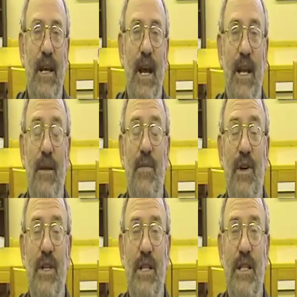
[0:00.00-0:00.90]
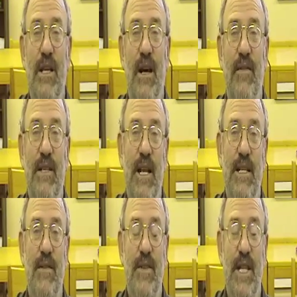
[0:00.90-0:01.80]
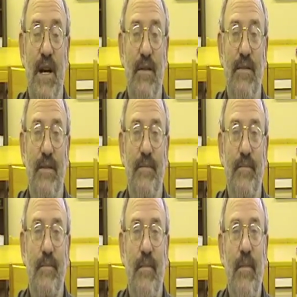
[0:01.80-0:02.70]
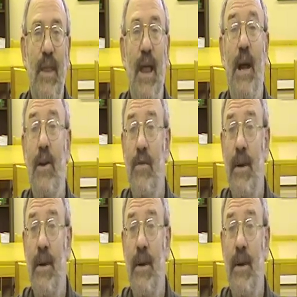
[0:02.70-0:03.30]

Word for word: and emergence of a sense of self. Now, you